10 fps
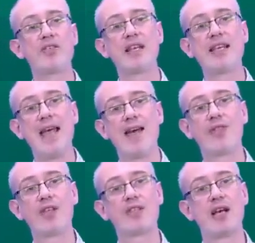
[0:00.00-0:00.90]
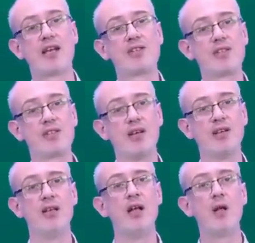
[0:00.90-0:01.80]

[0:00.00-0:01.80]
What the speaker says: to get the task done.